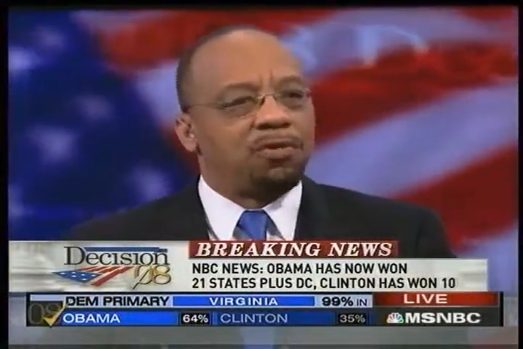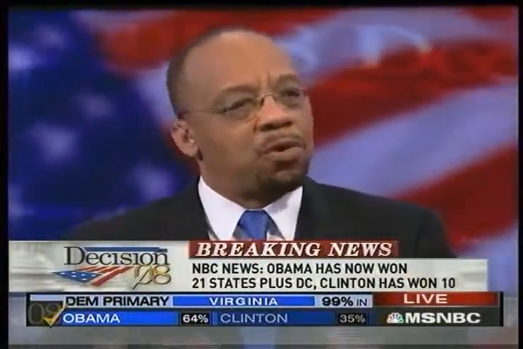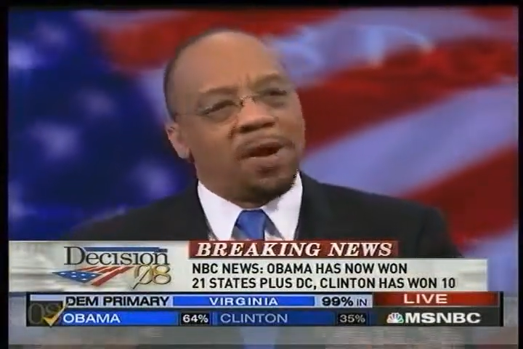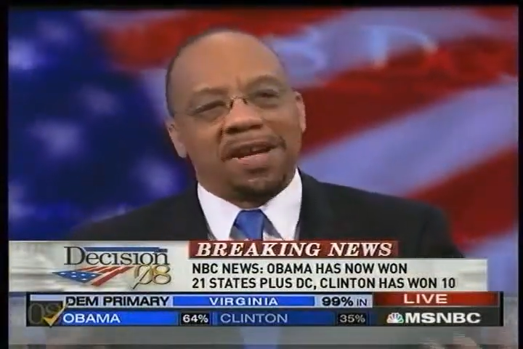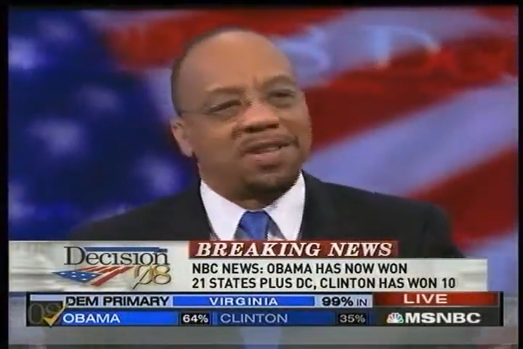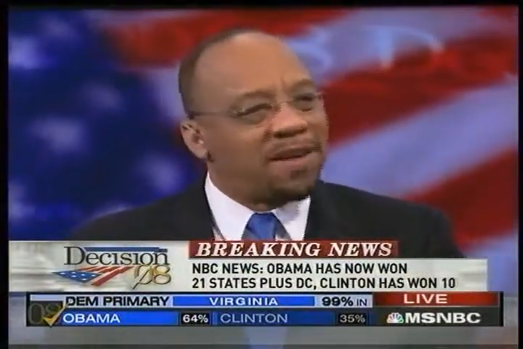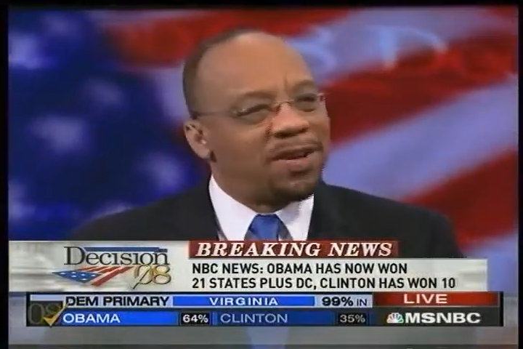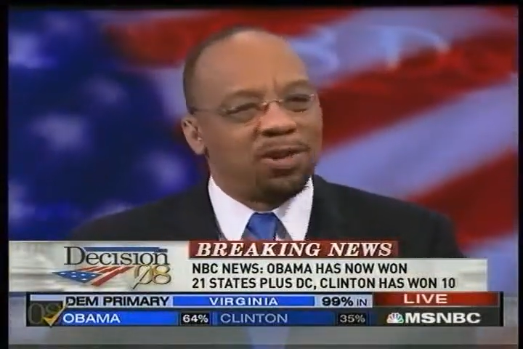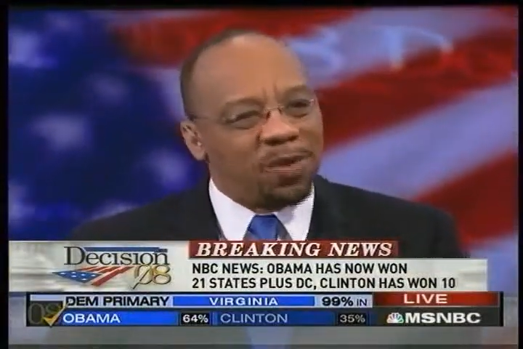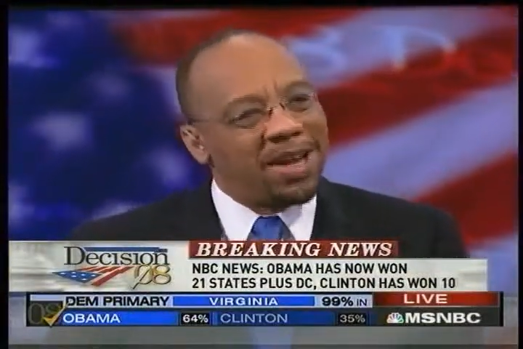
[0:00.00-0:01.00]

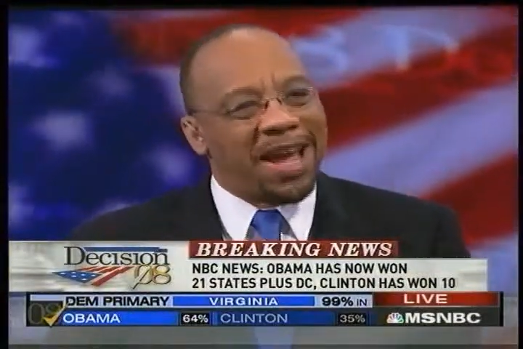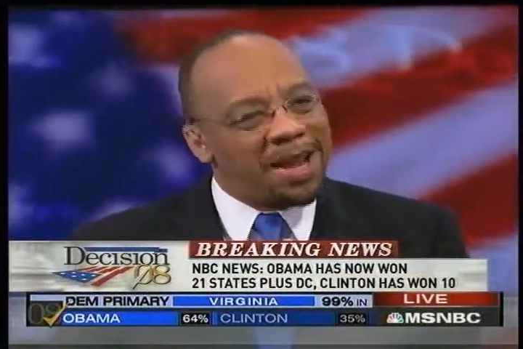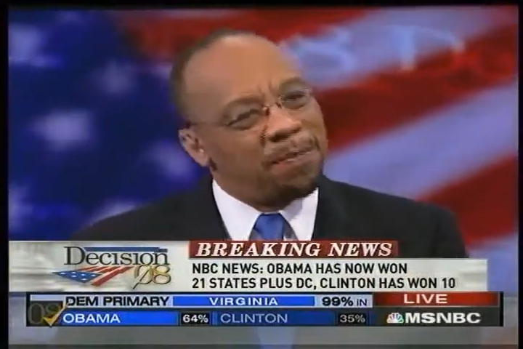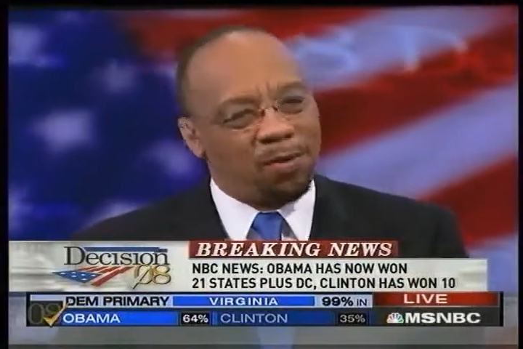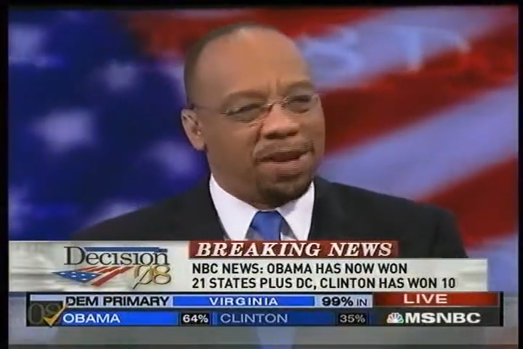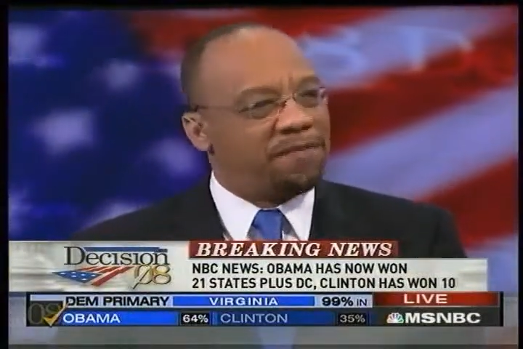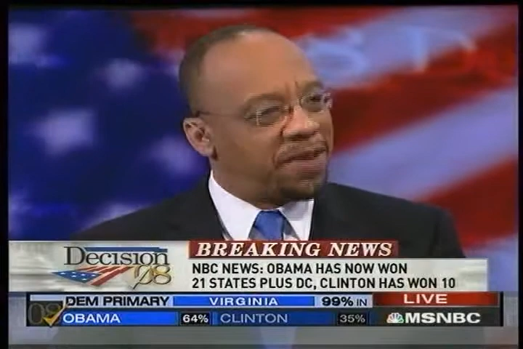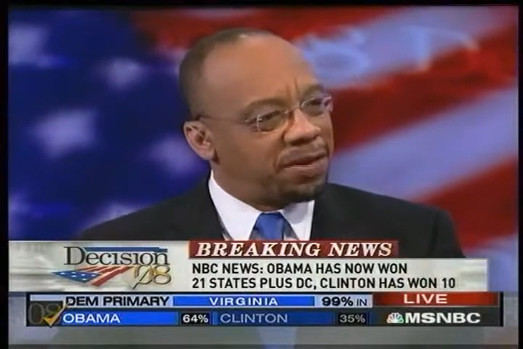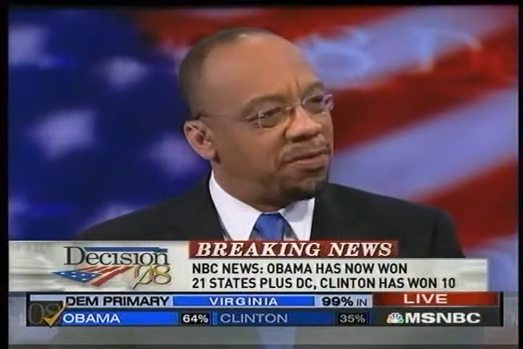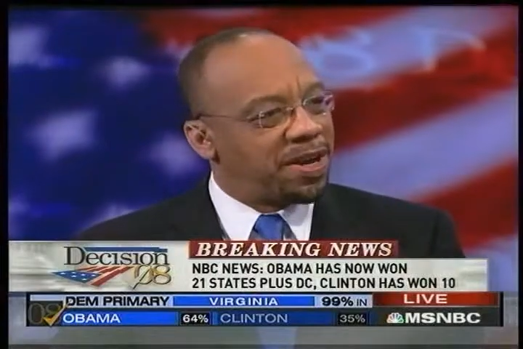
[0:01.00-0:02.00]
27, 28 point
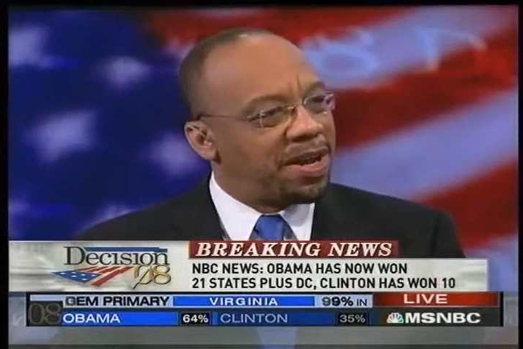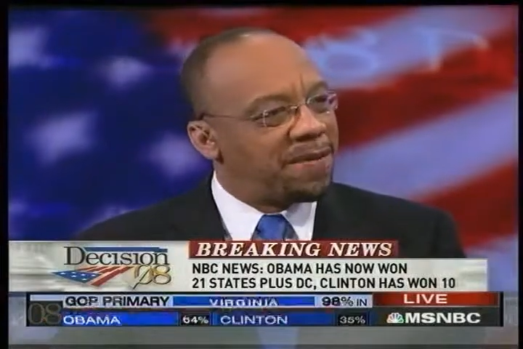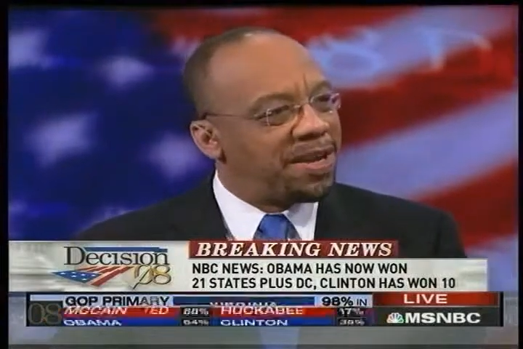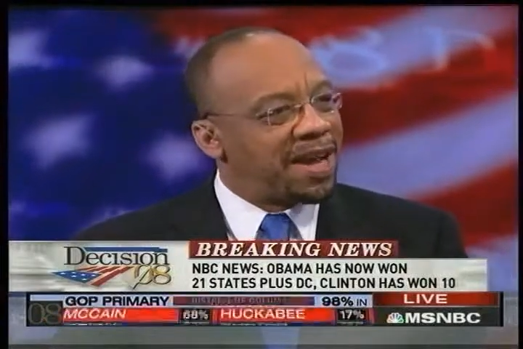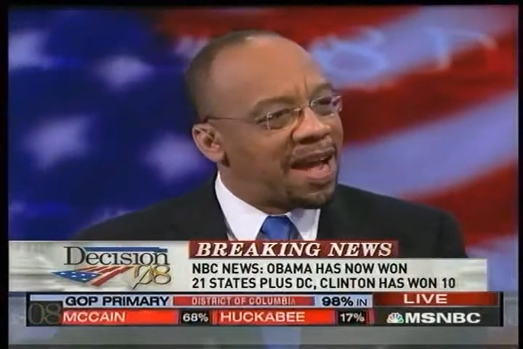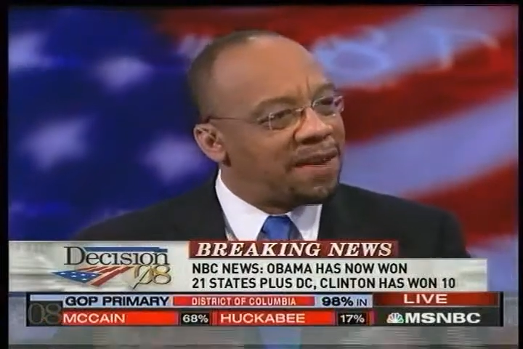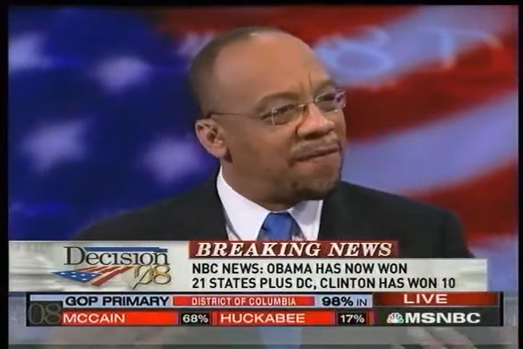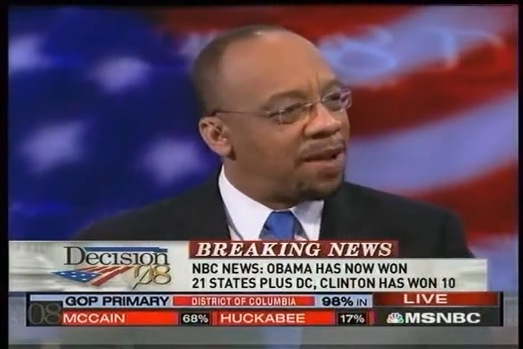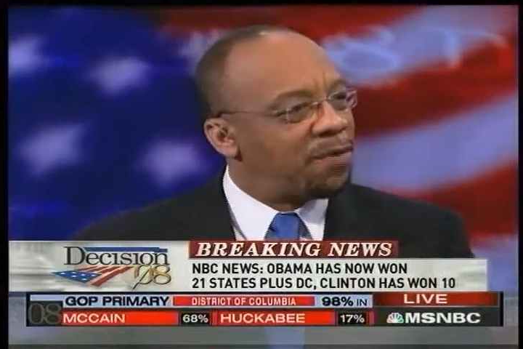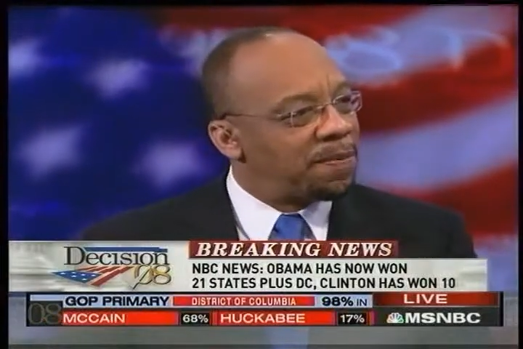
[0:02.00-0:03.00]
victory. I mean, the kind
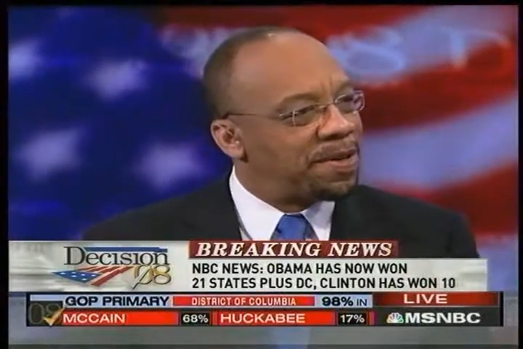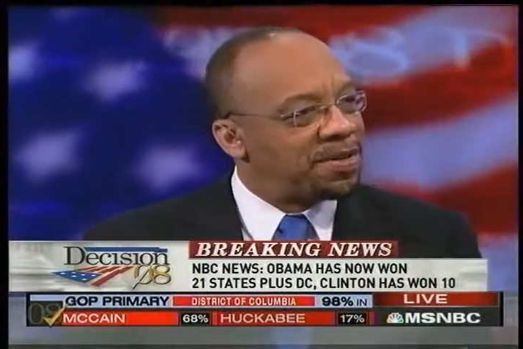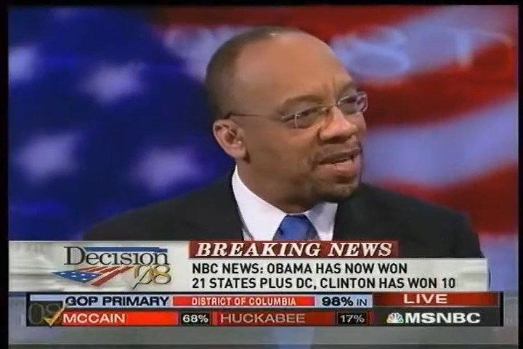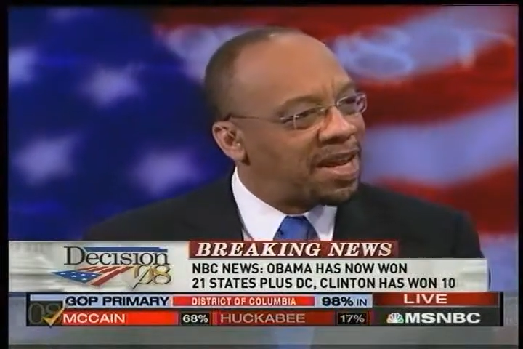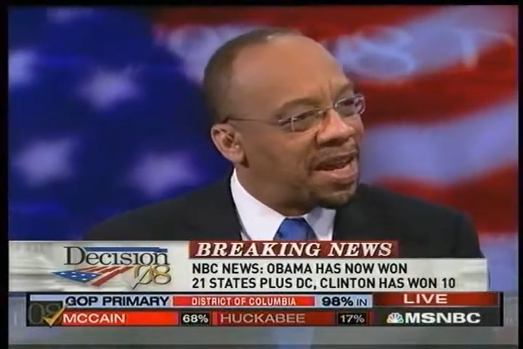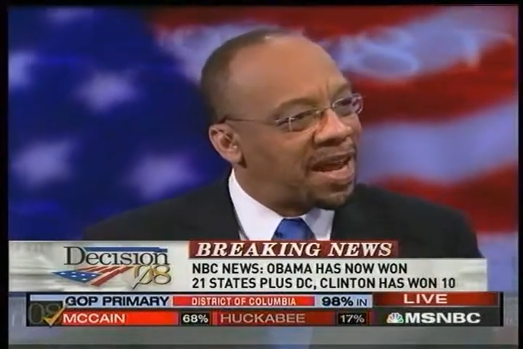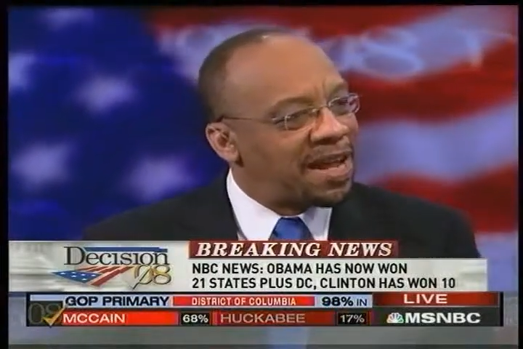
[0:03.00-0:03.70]
of thing we've been seeing.